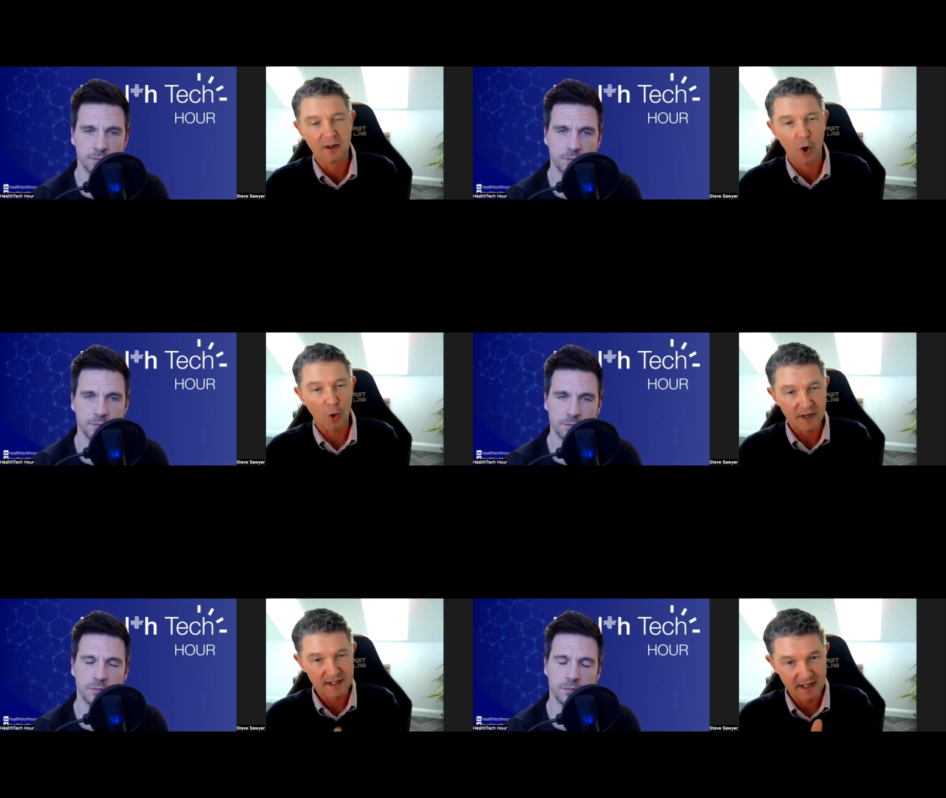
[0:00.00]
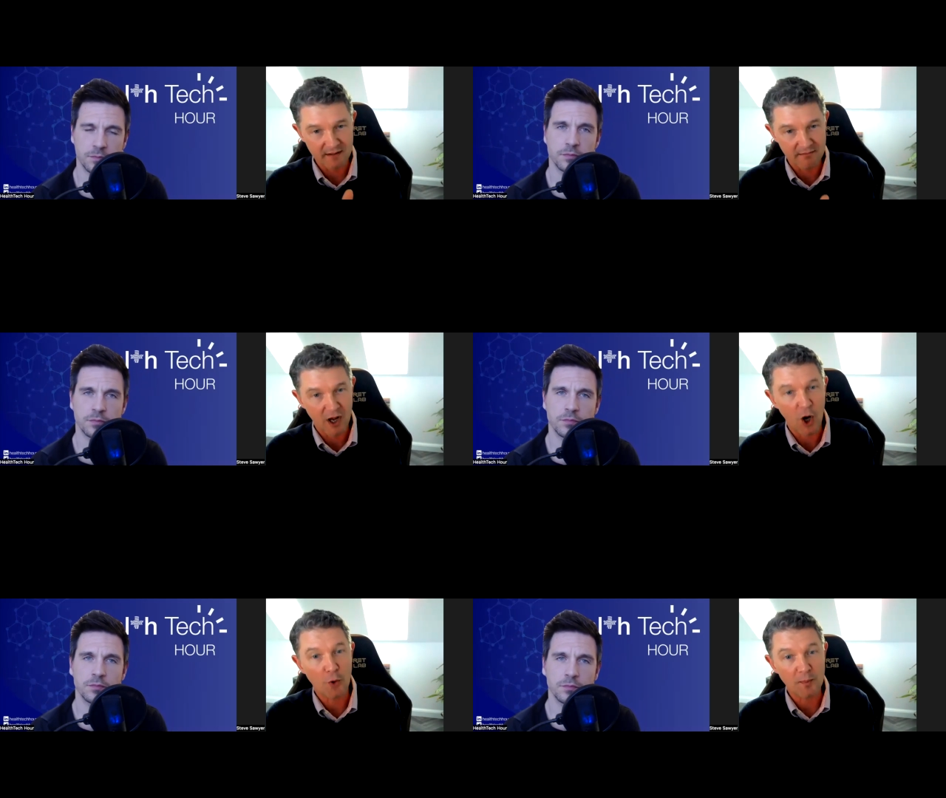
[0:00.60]
Speaker 1: or it's in
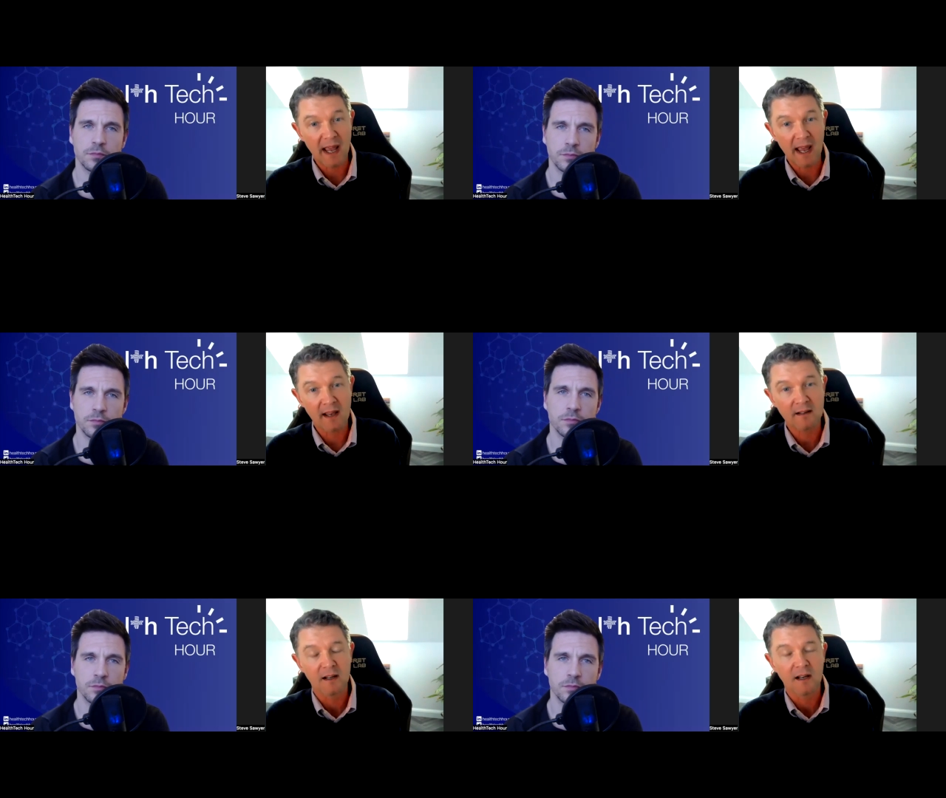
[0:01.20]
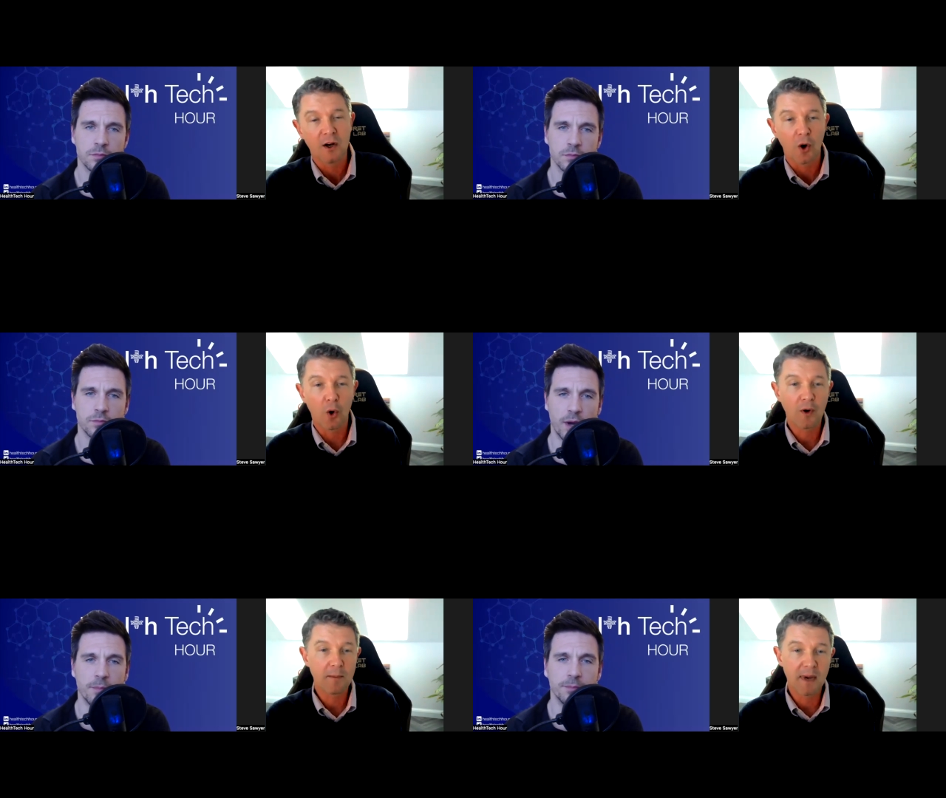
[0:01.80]
home care,
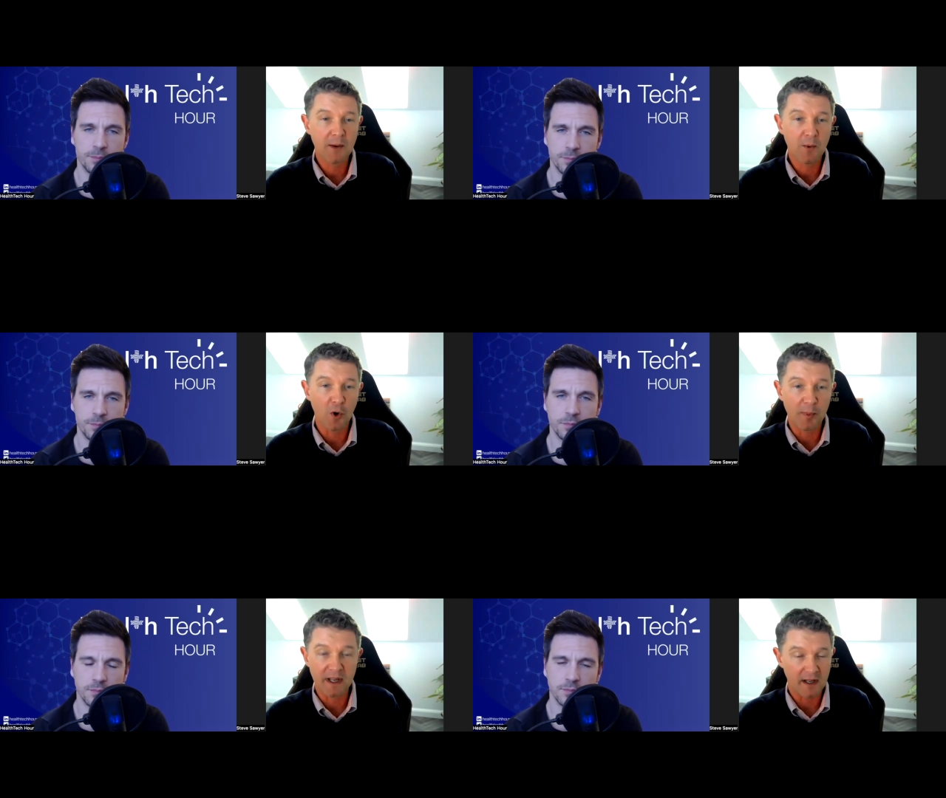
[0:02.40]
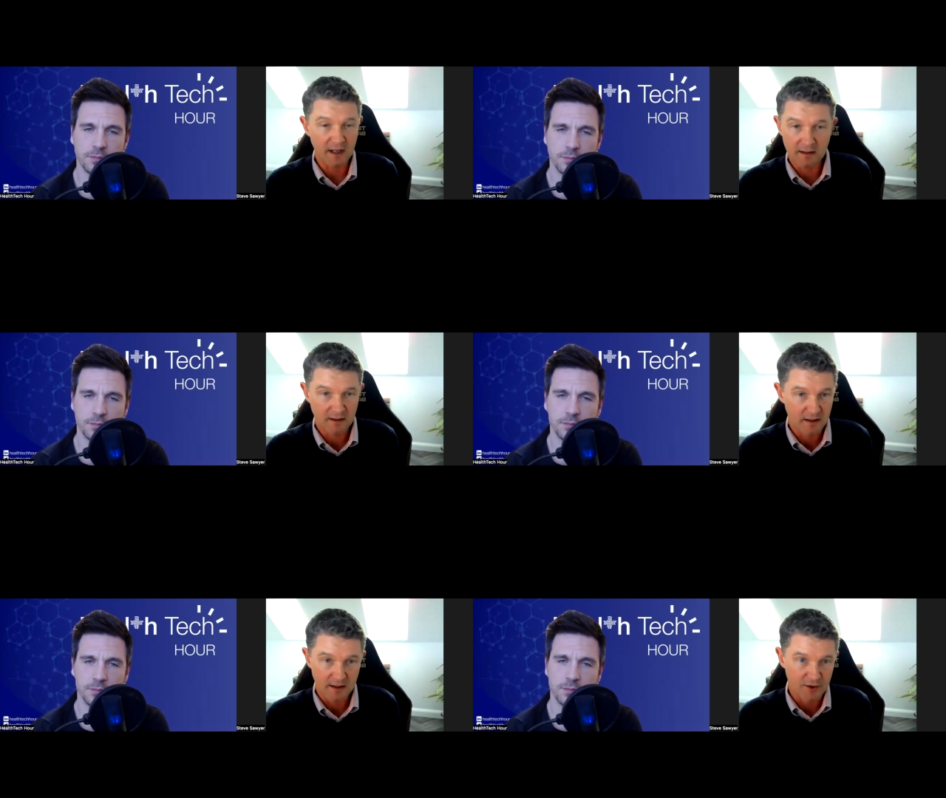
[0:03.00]
or right. it may well be
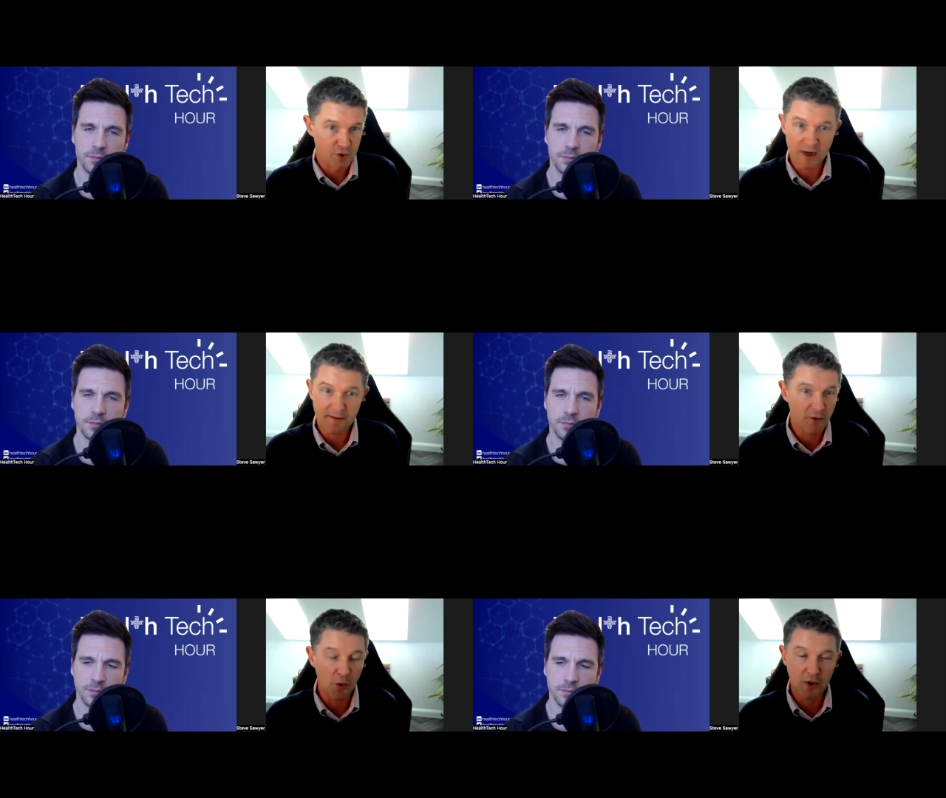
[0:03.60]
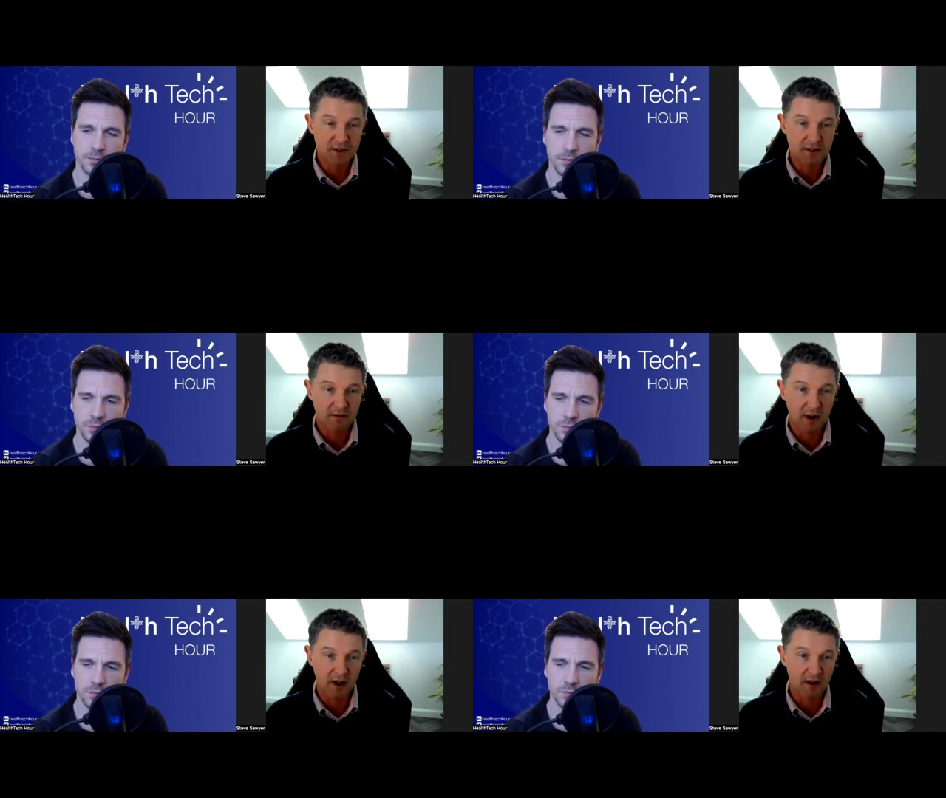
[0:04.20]
straightforward
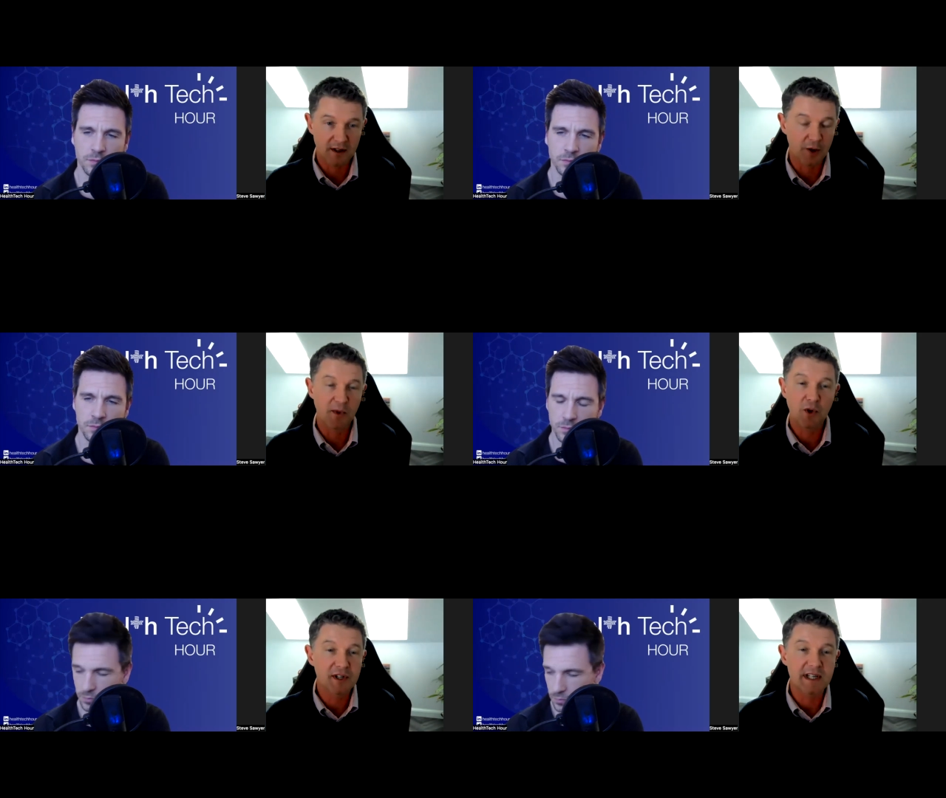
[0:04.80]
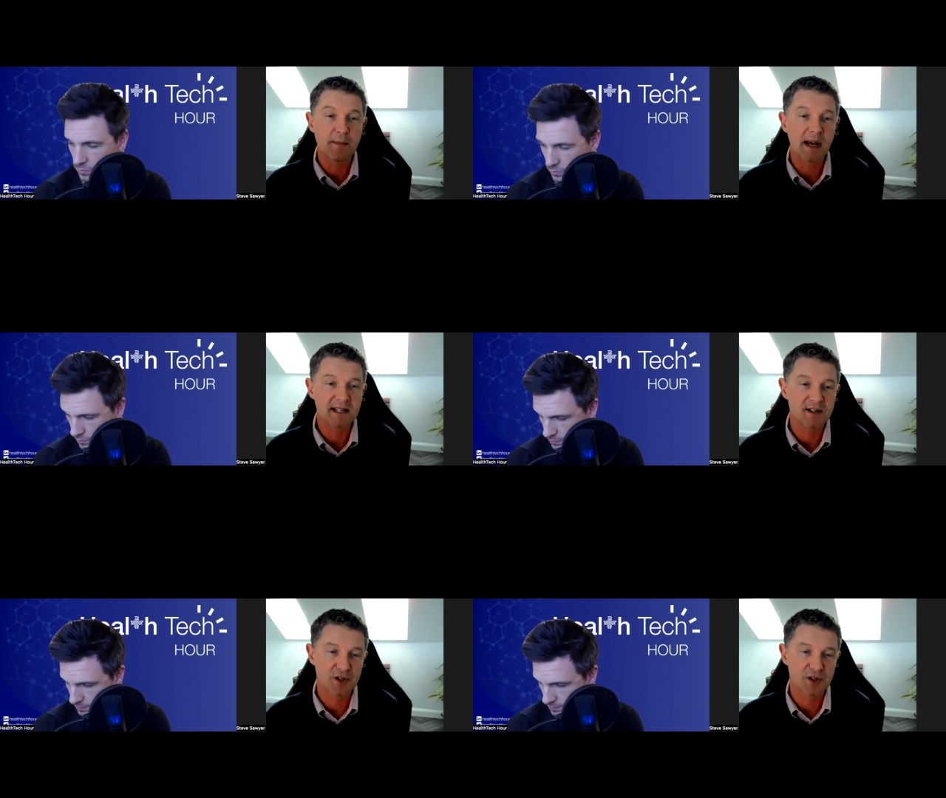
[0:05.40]
uh, community-based